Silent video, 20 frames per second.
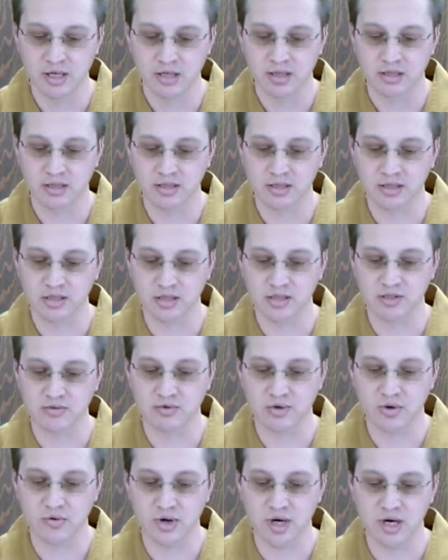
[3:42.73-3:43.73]
the decision
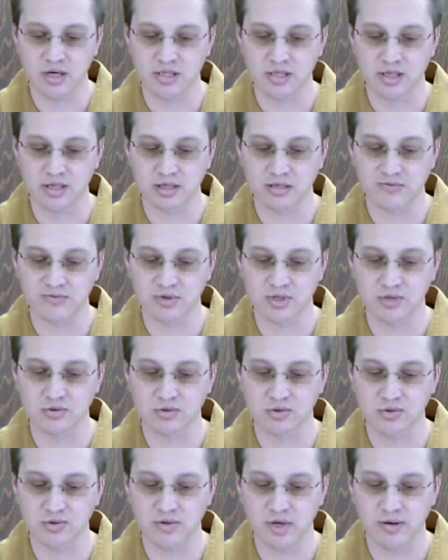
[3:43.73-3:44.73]
requires that
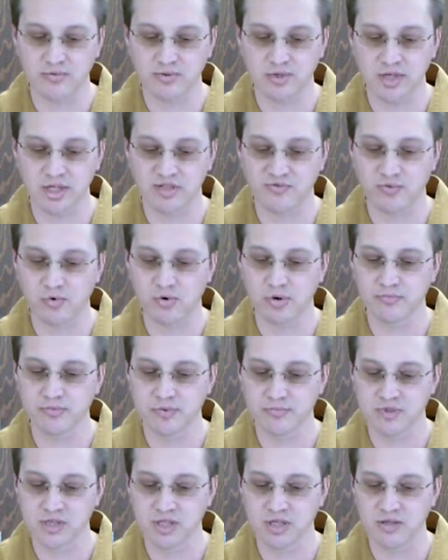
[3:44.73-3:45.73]
individuals who have transformed
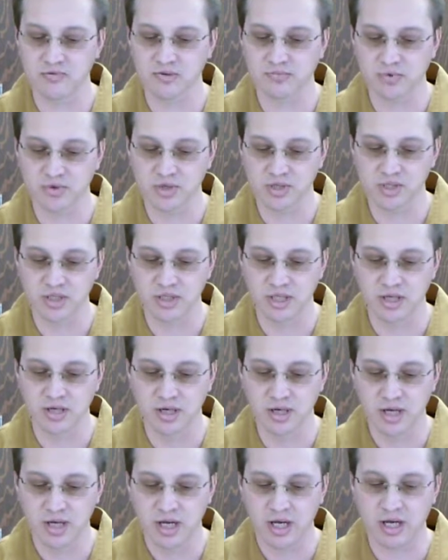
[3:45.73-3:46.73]
themselves in prison
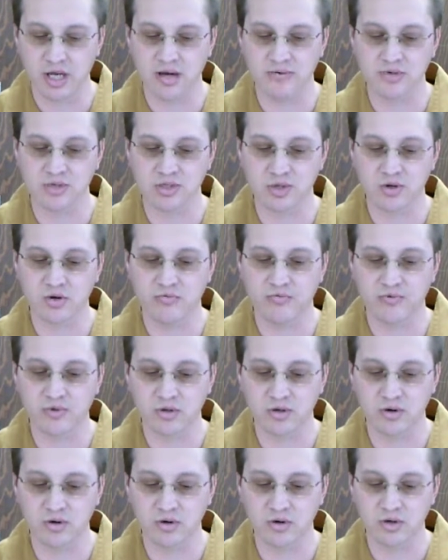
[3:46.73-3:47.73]
and have atoned for the
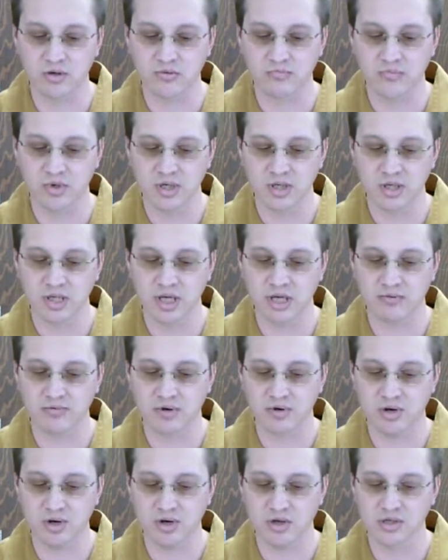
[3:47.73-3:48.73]
harm they have
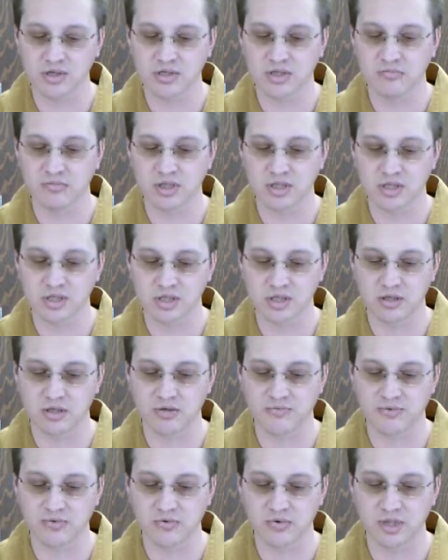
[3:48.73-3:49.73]
caused should be considered
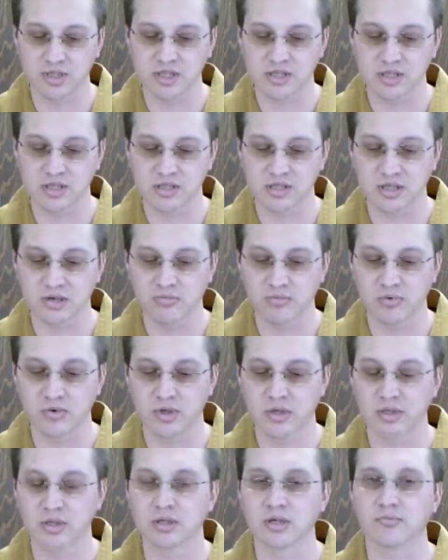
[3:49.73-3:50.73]
for release at some point
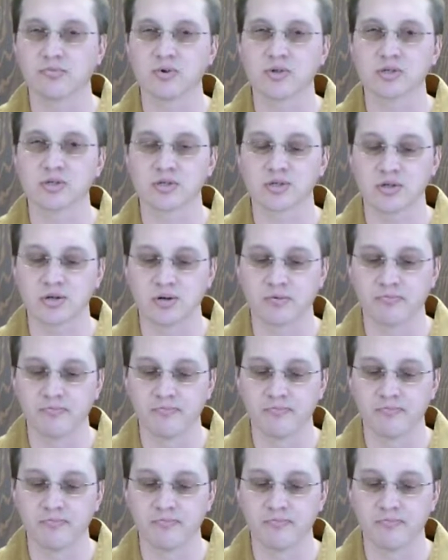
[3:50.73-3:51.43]
in their prison term.